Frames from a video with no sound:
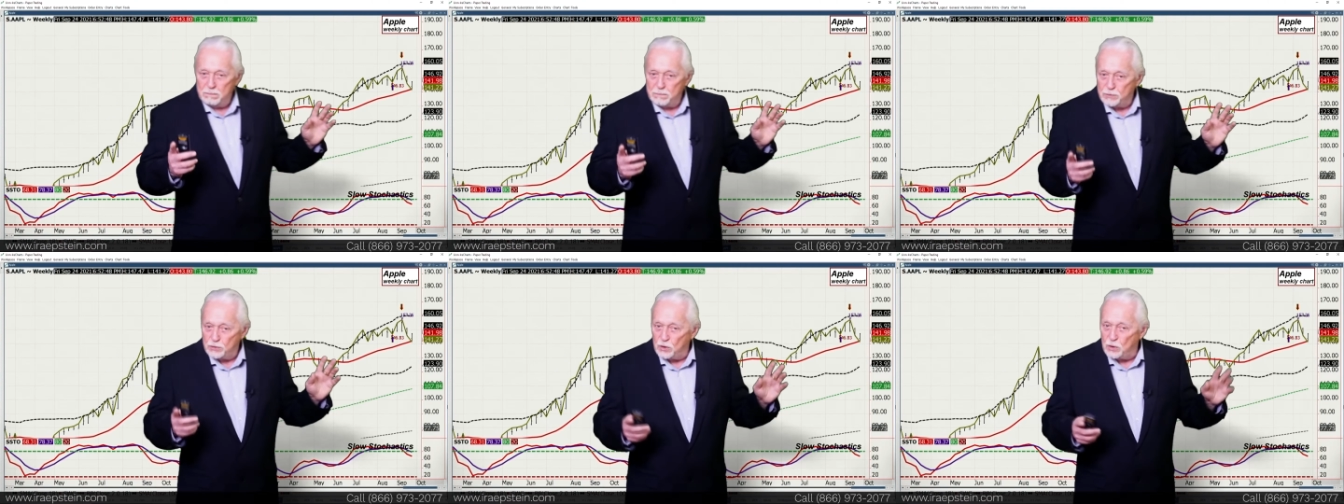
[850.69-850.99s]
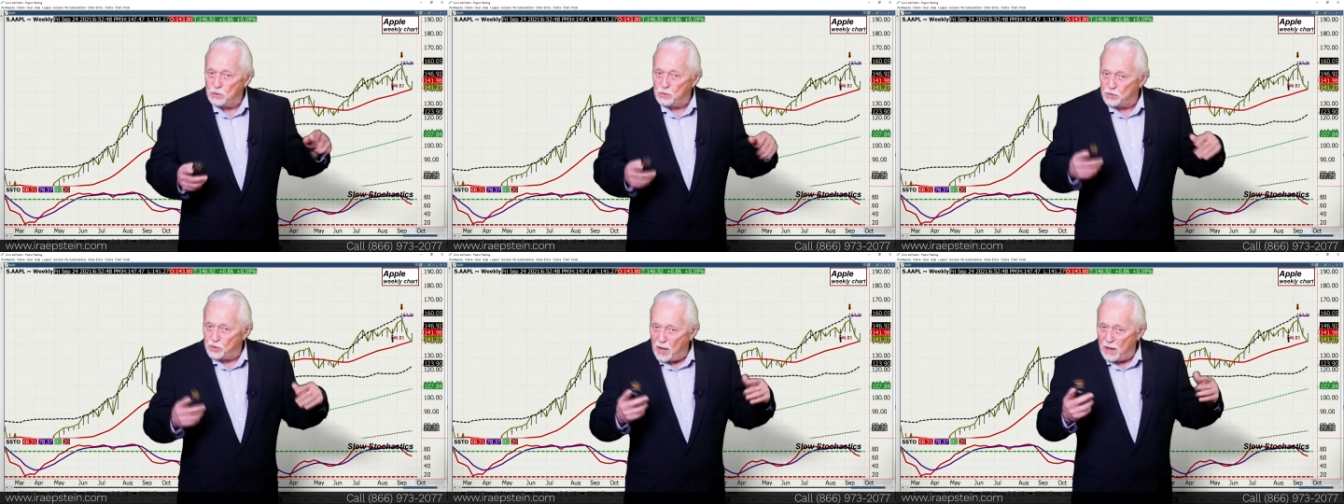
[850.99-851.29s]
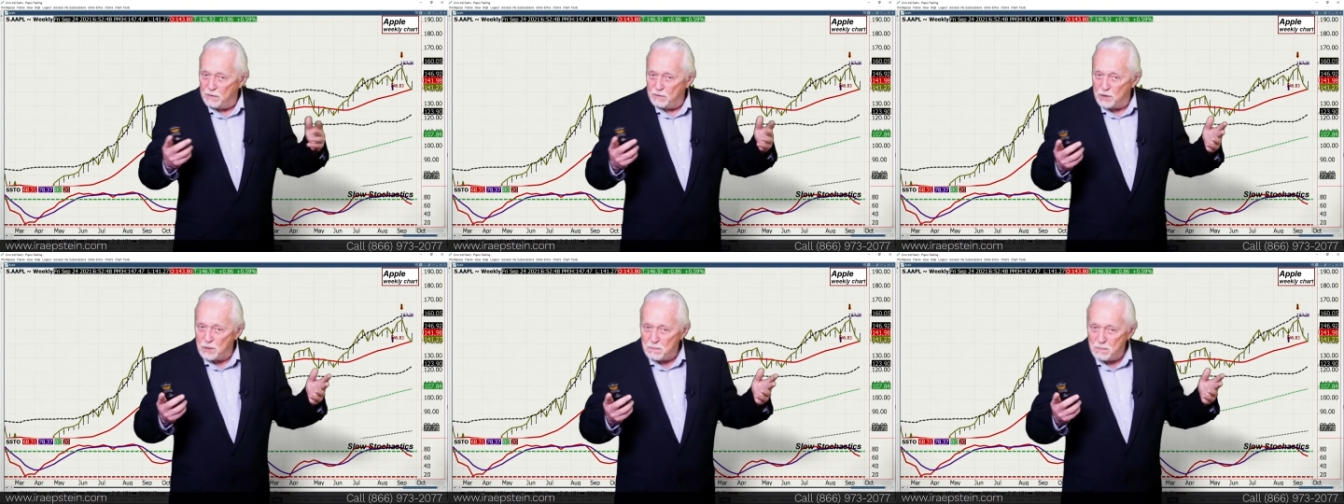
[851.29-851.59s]
So you
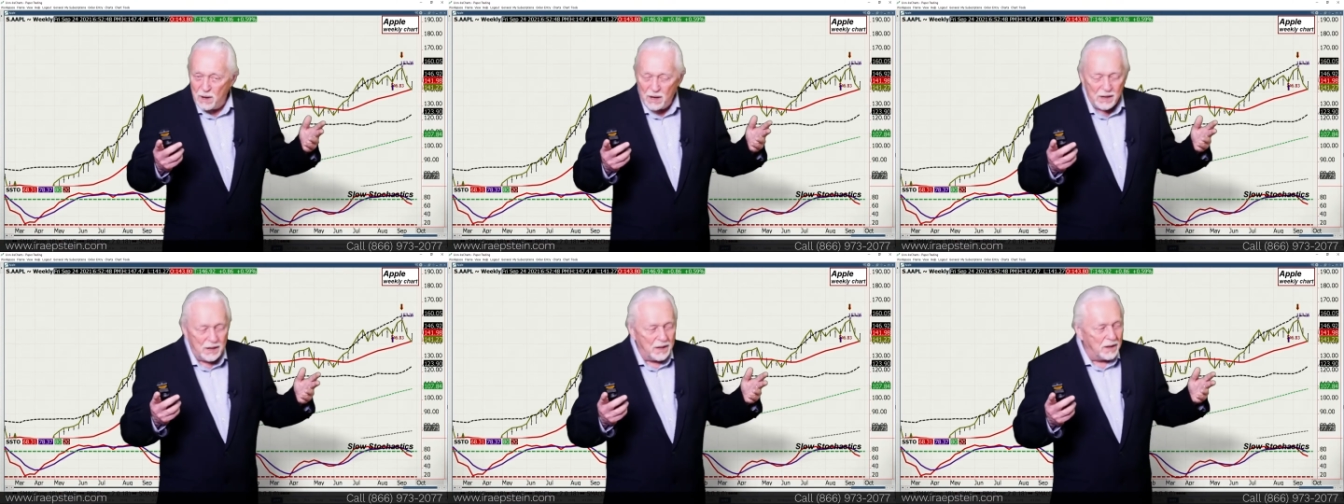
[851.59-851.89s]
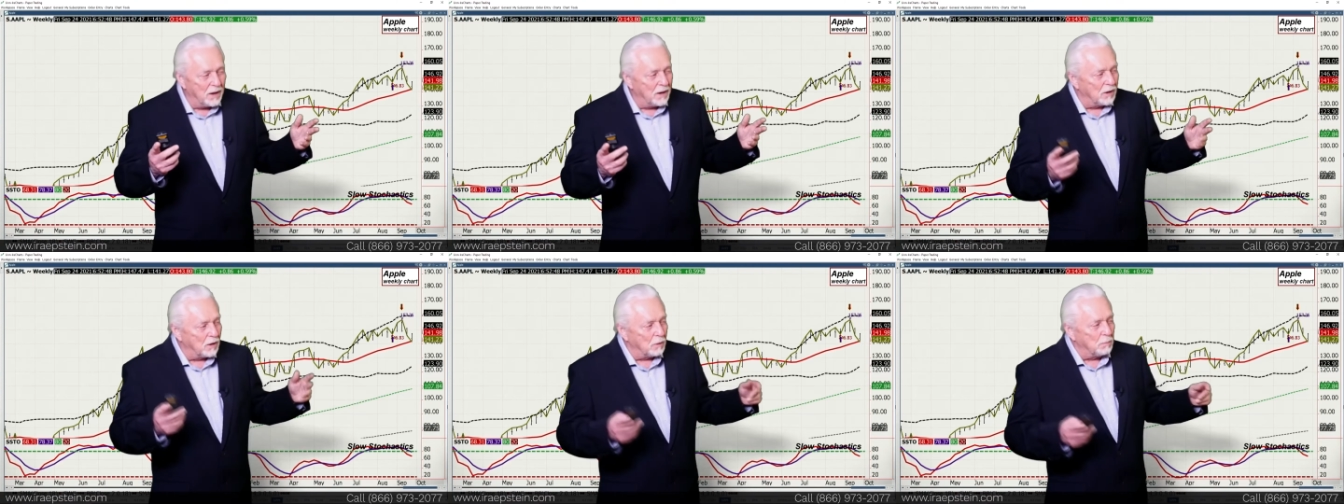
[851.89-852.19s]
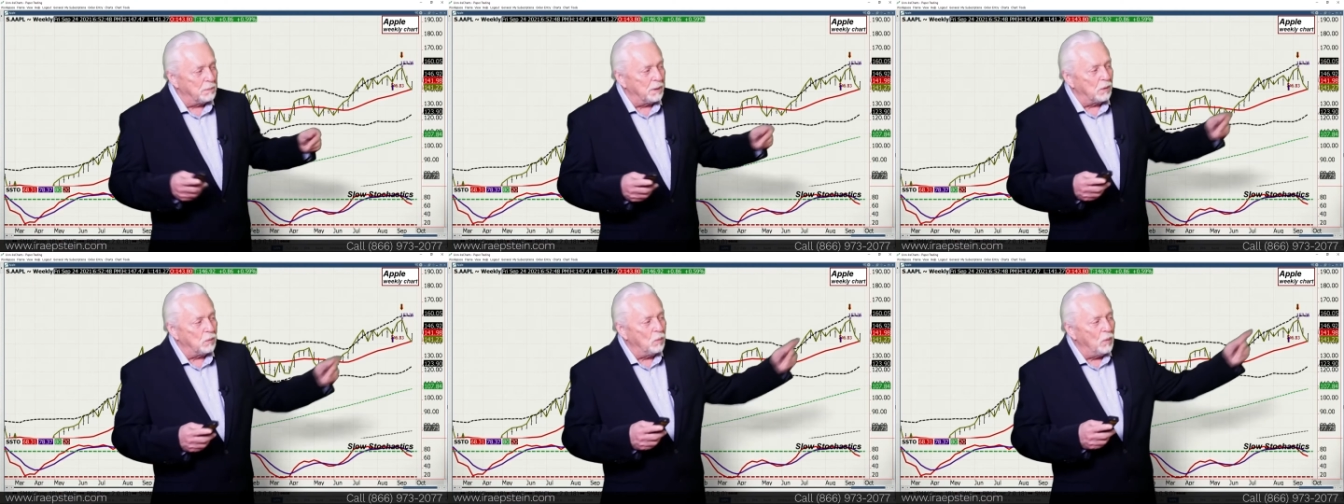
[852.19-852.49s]
save your money a little
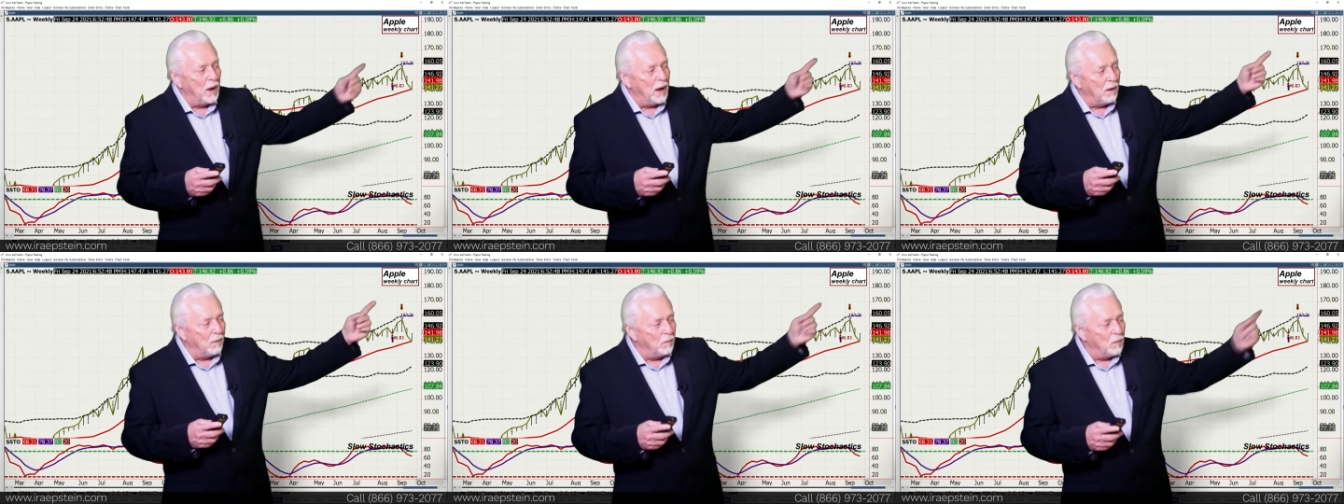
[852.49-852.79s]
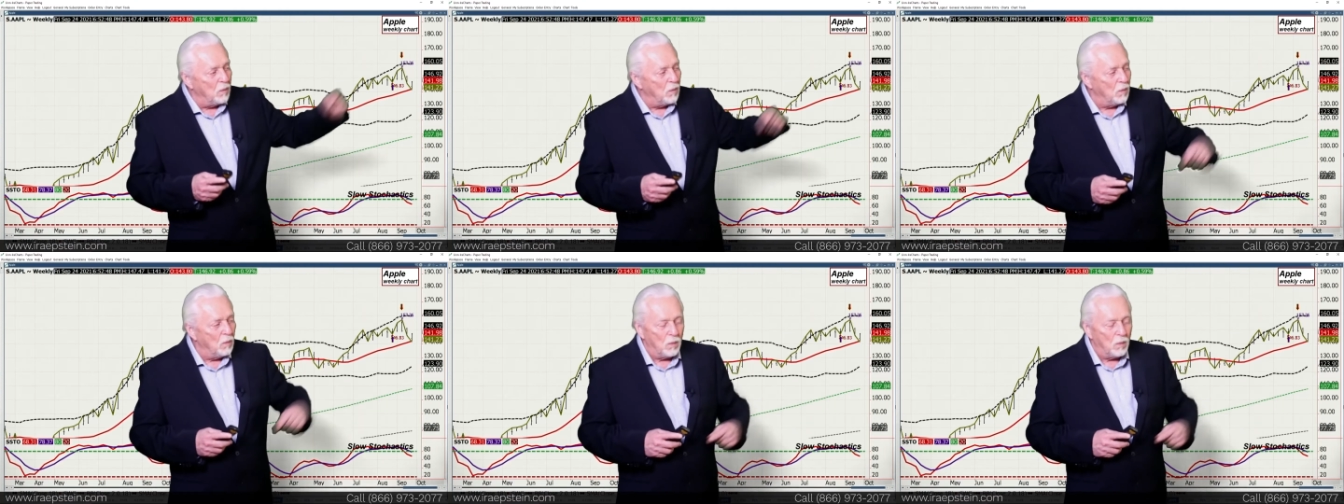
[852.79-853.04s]
bit. Well,